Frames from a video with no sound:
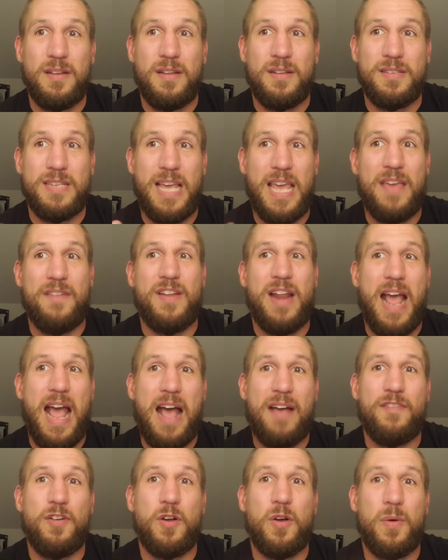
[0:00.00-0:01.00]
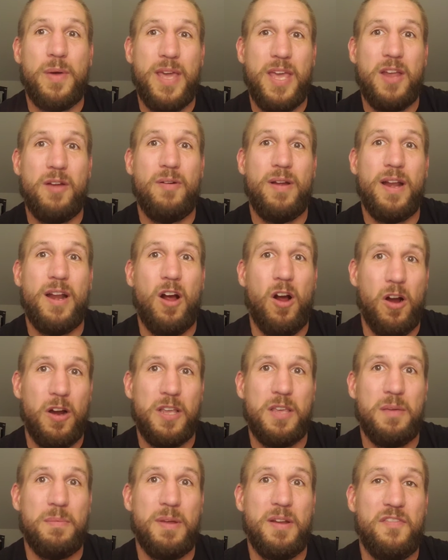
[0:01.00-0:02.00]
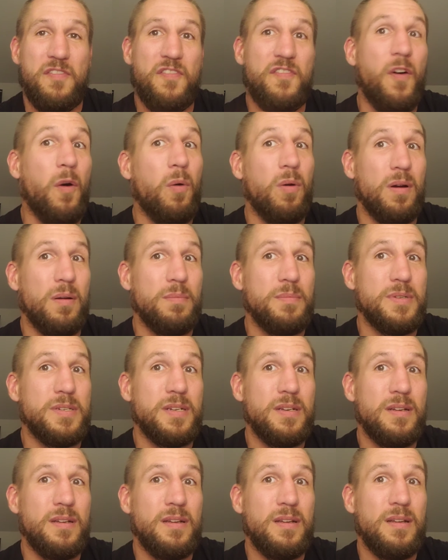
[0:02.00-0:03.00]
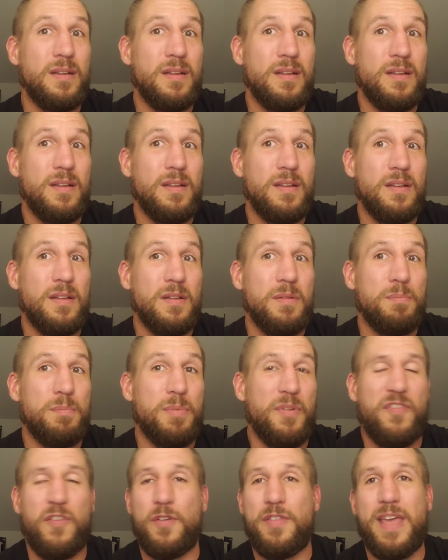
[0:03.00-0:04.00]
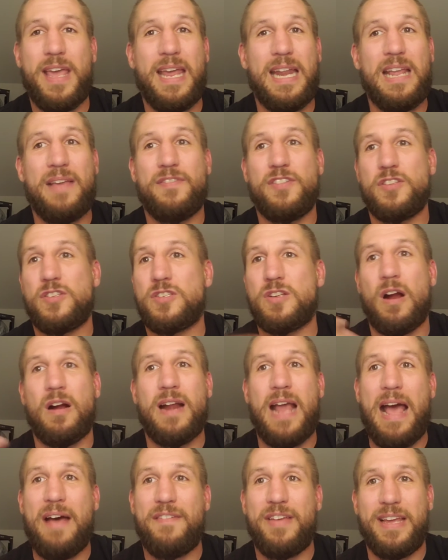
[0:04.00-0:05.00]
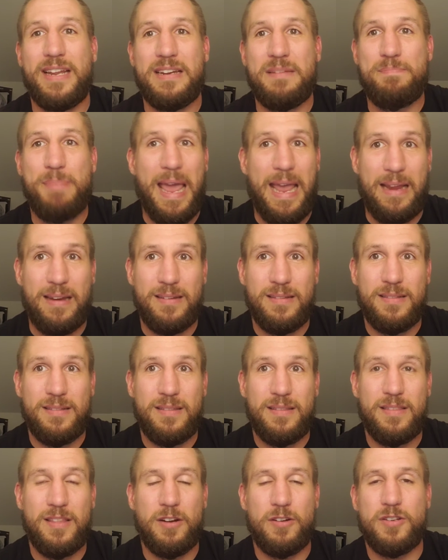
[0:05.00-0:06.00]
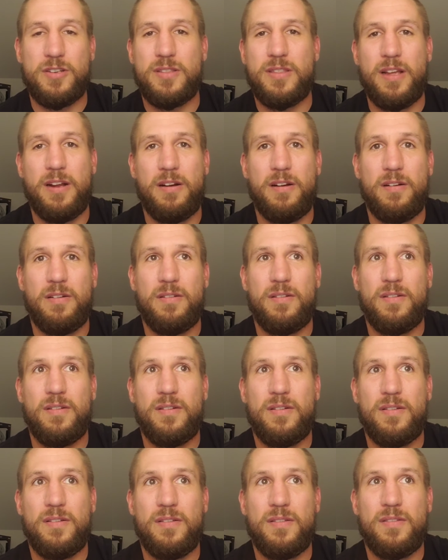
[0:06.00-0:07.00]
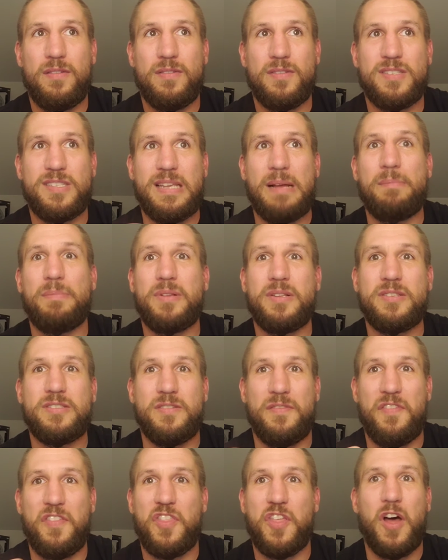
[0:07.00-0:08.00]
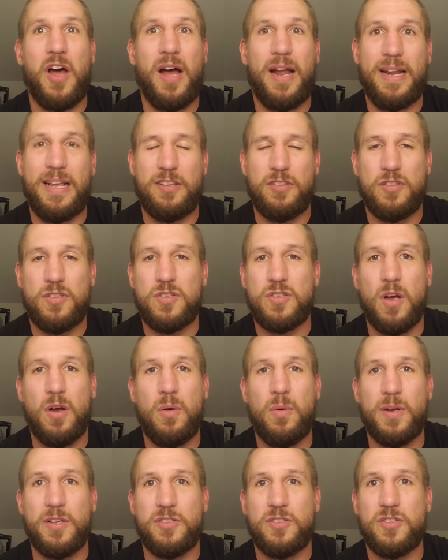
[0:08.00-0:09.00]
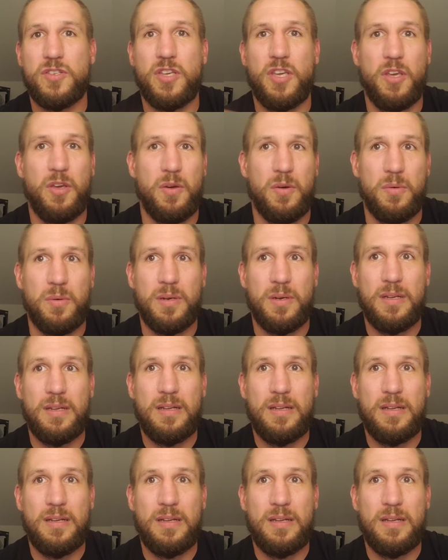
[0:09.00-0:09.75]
to even have a coherent argument formed before they can even start having a debate. Their semblance of thought is so askew